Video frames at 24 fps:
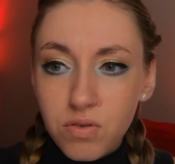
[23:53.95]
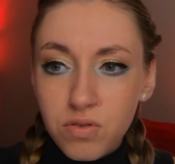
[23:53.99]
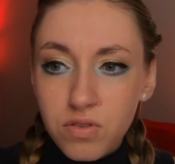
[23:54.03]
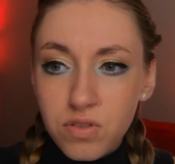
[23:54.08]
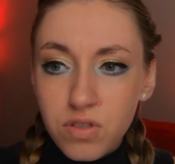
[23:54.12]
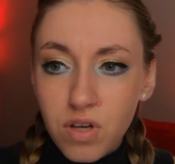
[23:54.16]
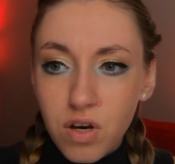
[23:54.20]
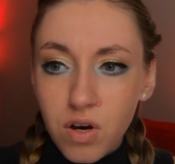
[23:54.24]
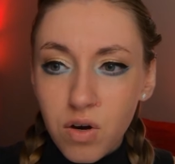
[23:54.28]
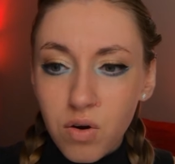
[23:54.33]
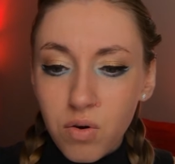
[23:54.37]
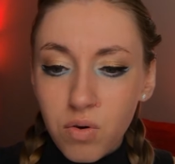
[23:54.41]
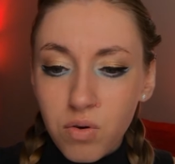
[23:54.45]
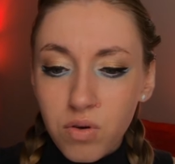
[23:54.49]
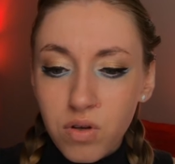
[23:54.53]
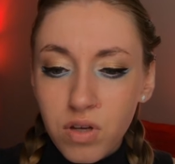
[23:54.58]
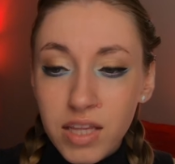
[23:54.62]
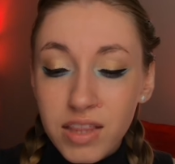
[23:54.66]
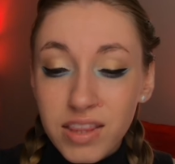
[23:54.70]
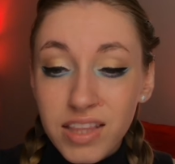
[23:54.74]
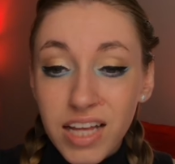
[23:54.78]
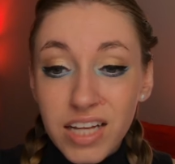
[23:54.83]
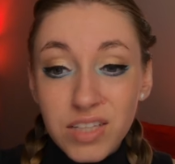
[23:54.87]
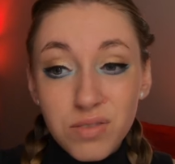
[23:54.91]
So
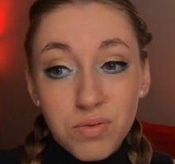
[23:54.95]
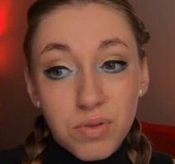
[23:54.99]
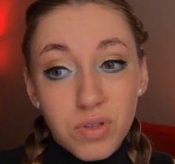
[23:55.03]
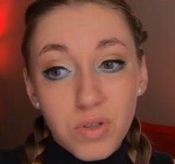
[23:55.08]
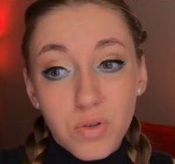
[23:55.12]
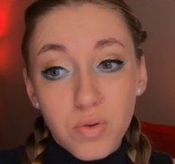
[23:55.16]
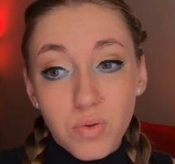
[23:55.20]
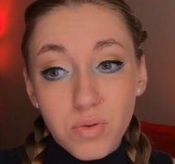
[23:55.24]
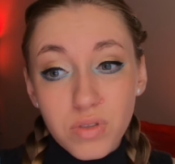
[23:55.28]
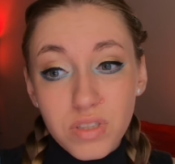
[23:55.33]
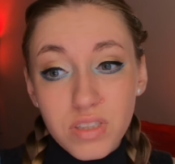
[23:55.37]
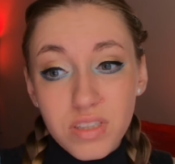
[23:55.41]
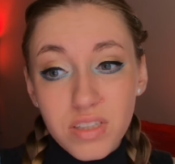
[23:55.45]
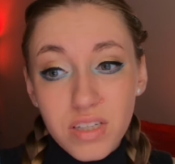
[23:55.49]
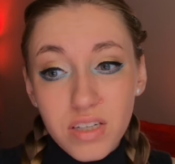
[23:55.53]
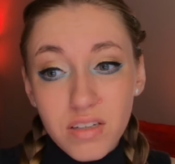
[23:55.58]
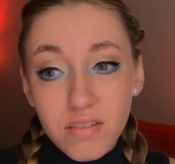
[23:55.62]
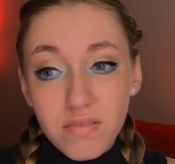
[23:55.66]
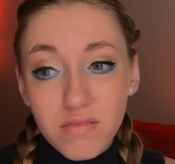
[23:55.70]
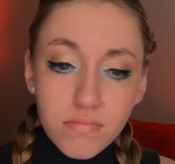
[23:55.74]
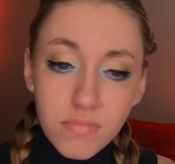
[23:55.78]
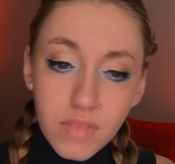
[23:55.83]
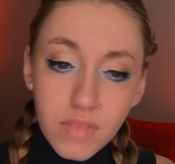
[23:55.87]
that's really cool to see.